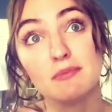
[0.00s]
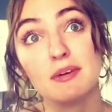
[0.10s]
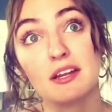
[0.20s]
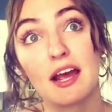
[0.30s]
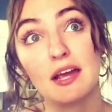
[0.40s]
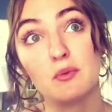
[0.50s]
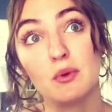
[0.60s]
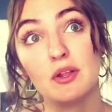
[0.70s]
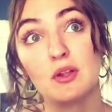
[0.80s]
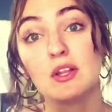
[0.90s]
but I
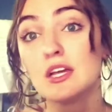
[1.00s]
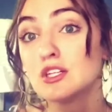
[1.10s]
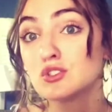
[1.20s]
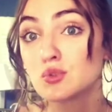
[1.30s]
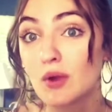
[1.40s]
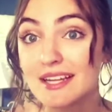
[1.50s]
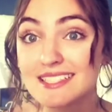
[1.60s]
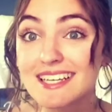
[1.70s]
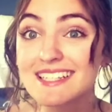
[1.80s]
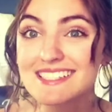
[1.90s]
will try to
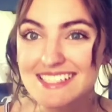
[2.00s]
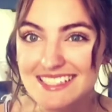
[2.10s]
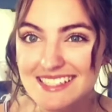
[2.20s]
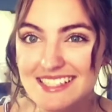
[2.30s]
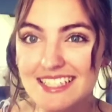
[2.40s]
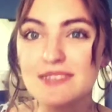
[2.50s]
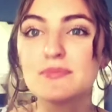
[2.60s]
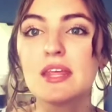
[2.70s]
condense it